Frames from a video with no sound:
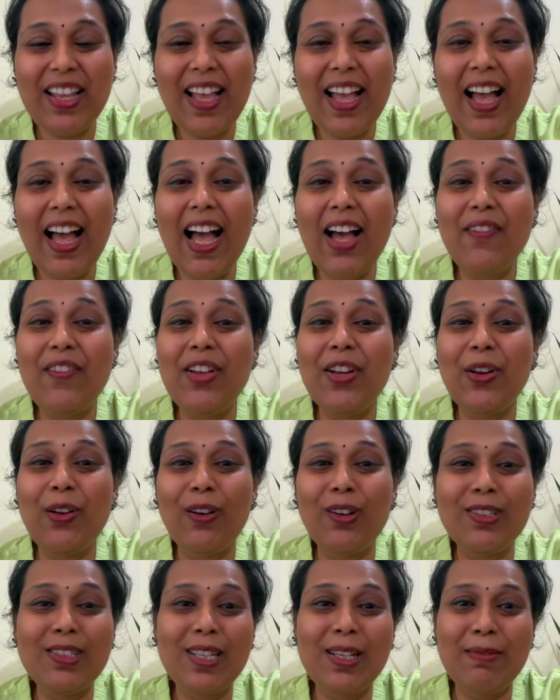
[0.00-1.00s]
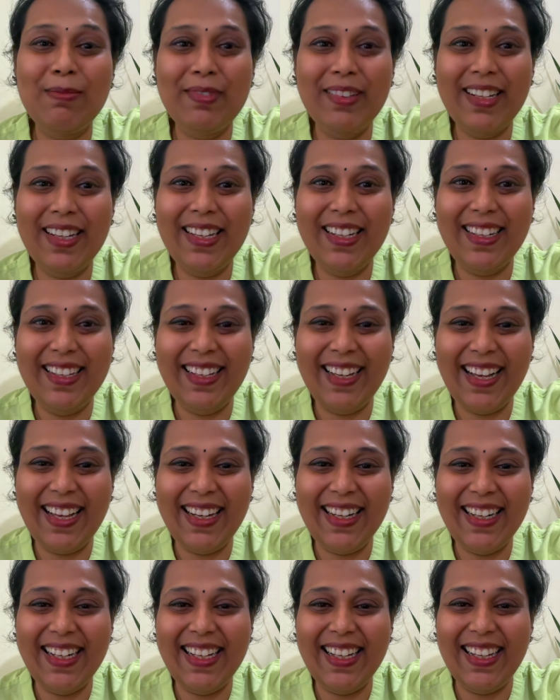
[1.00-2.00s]
Have an awesome day,
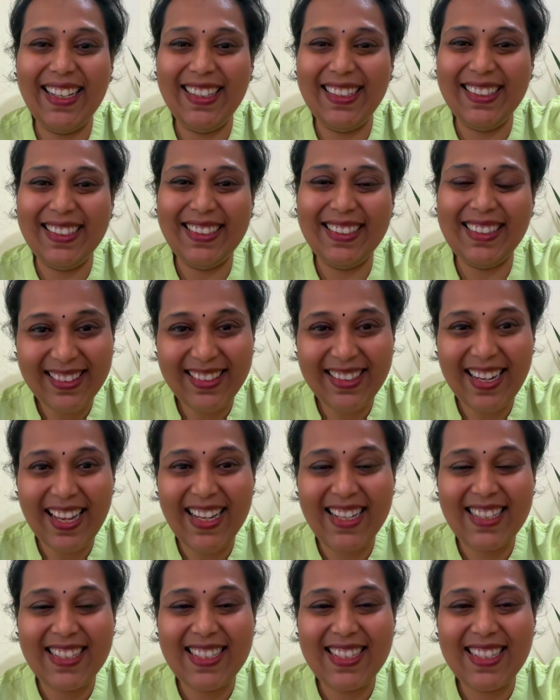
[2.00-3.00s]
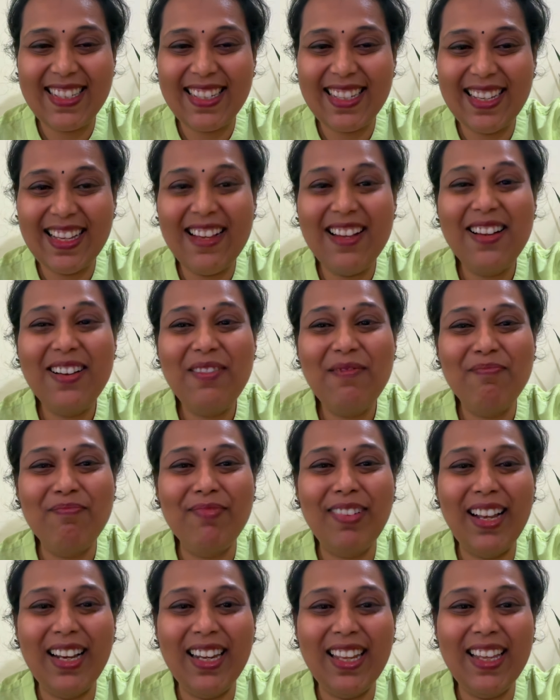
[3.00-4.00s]
Niharika. Next,
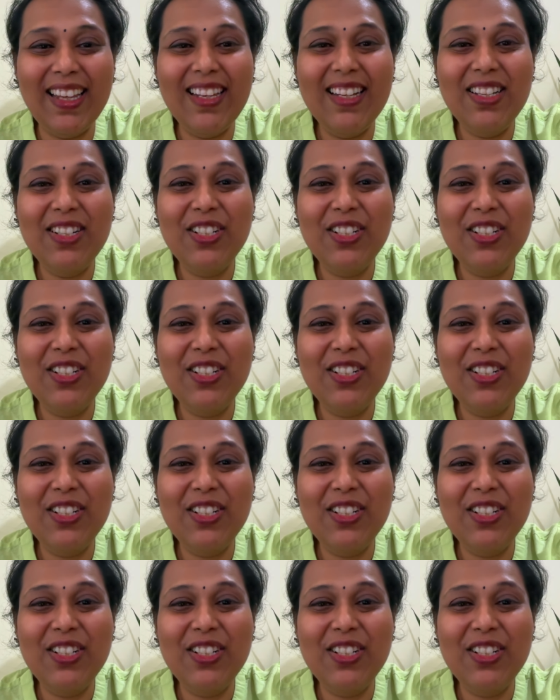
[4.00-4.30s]
Malay